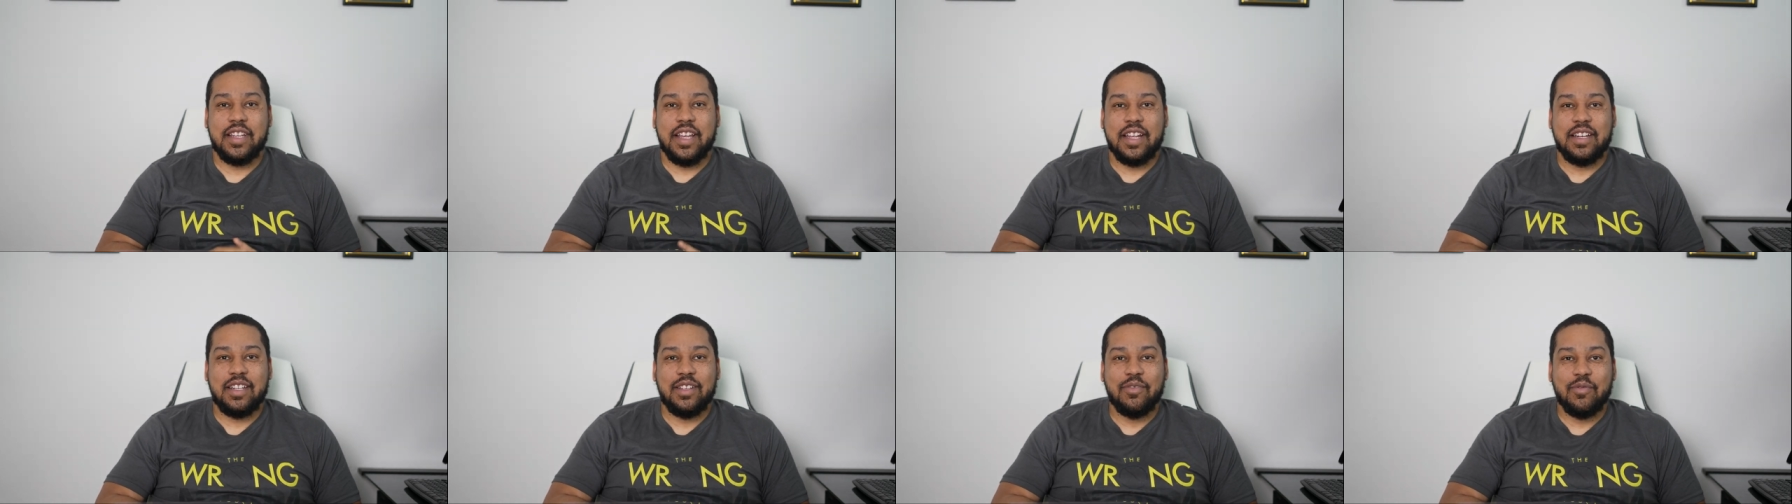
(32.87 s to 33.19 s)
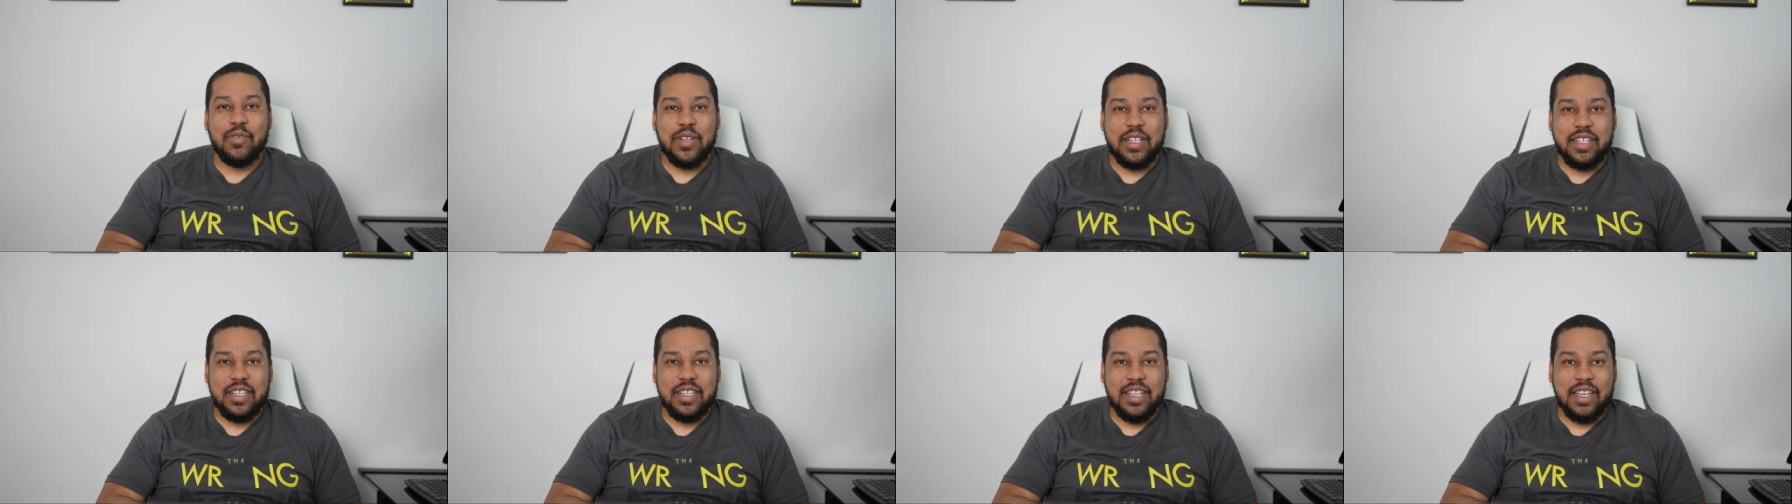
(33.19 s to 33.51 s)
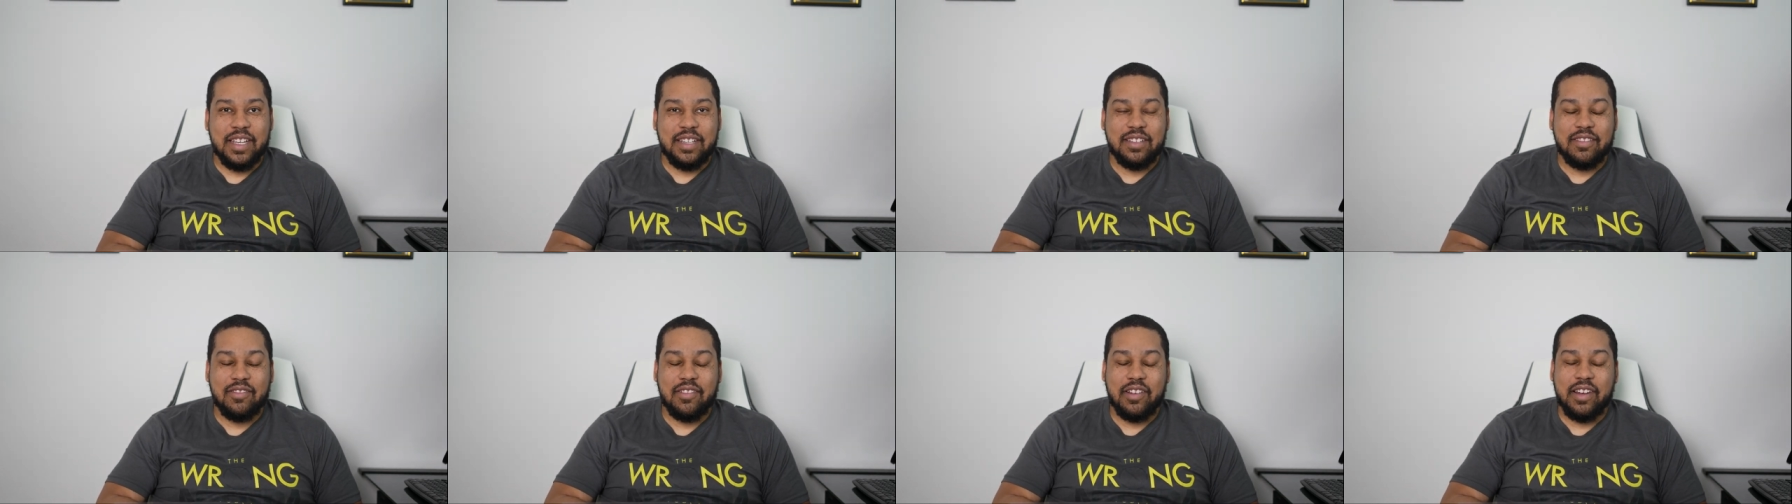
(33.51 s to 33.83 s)
ninety-one
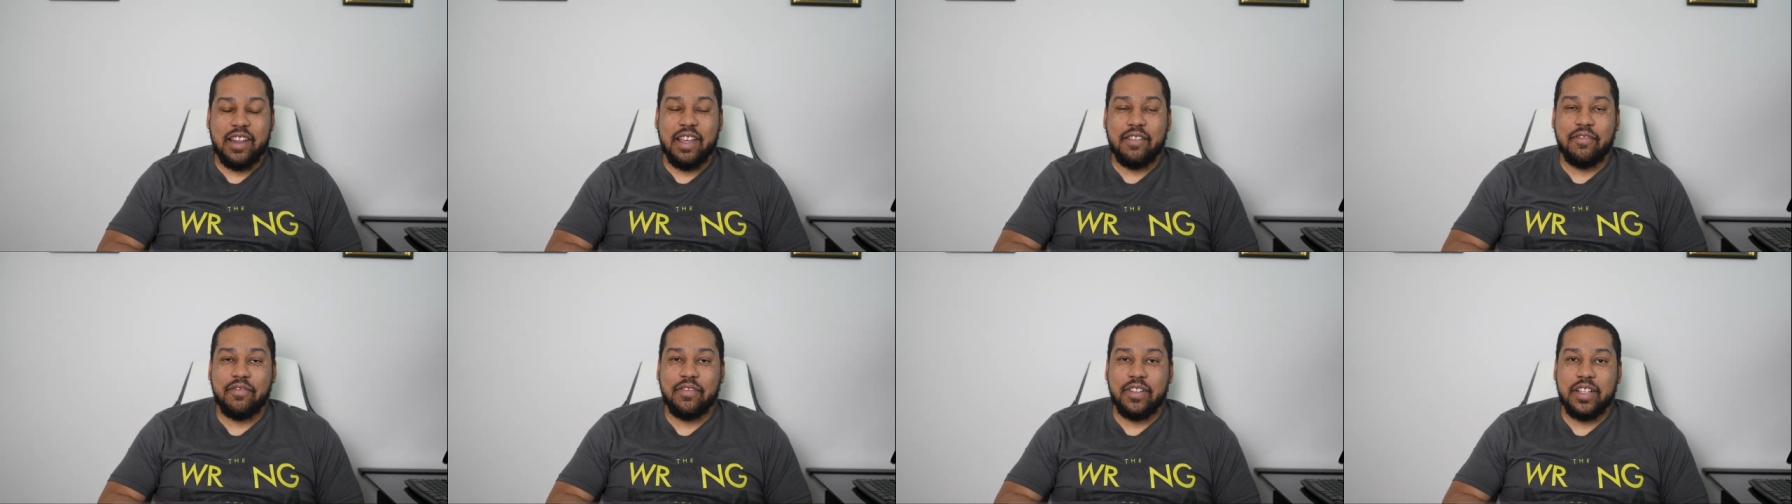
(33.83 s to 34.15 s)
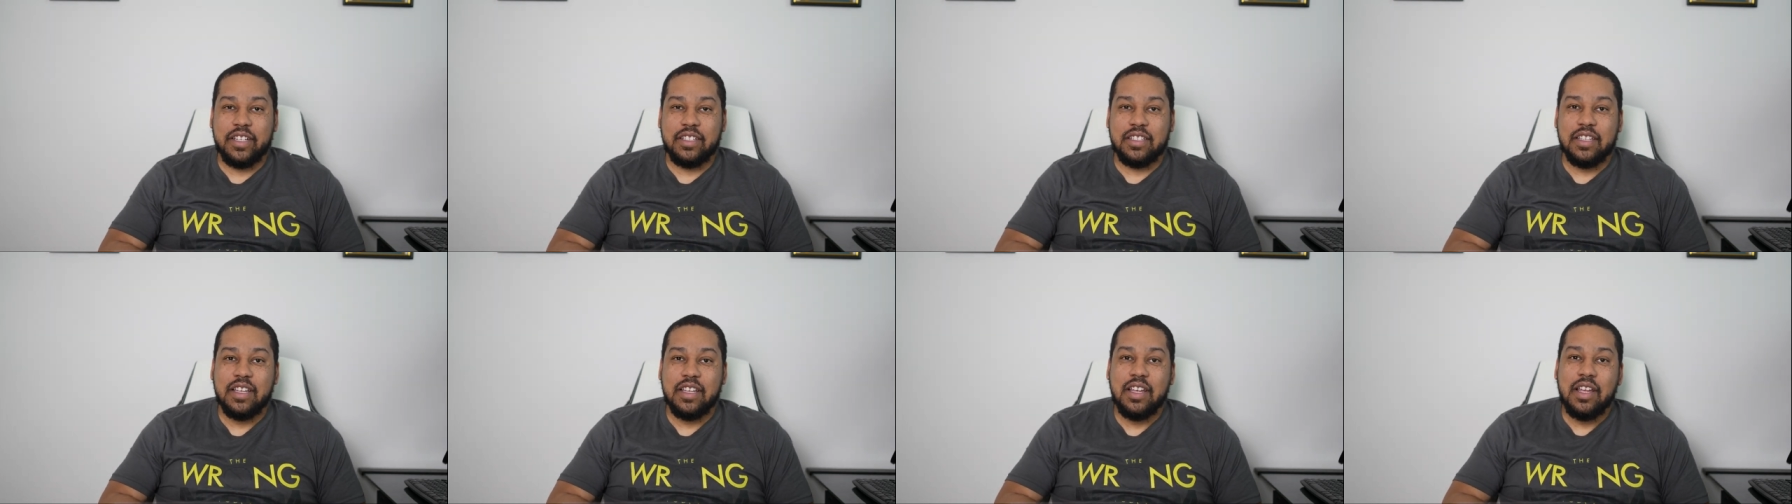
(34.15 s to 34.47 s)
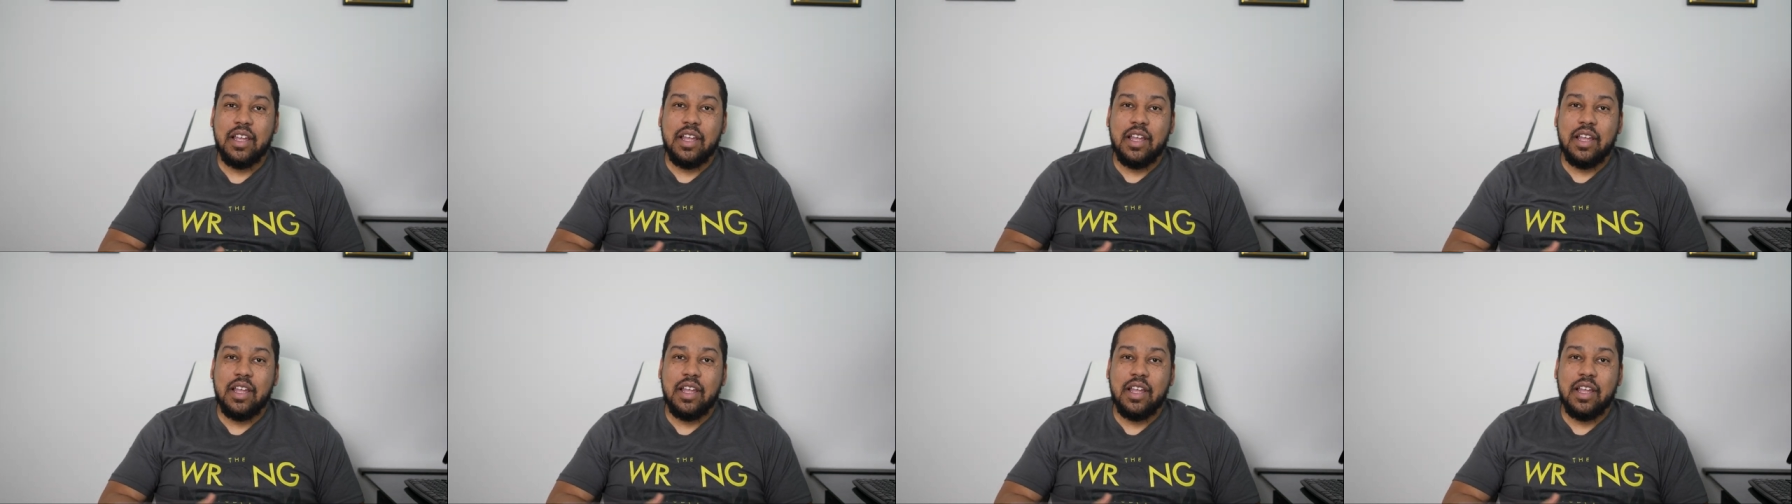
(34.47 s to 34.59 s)
days on Netflix.